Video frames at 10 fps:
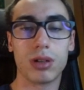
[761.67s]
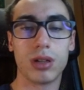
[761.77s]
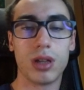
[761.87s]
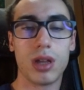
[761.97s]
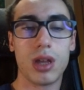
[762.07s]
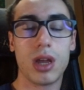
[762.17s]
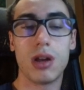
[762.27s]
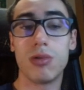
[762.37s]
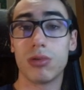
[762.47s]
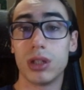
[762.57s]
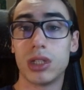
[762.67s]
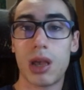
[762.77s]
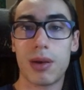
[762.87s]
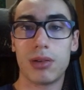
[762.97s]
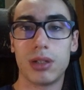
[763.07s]
rook. Rook
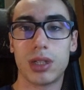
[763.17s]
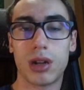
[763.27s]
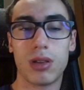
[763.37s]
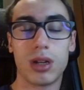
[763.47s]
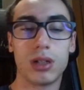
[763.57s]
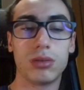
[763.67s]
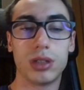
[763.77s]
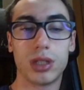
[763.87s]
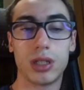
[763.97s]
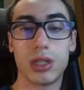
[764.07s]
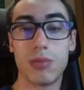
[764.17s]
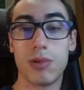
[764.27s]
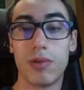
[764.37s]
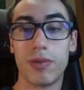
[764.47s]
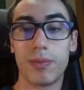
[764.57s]
d7 is another
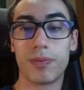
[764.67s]
interesting move.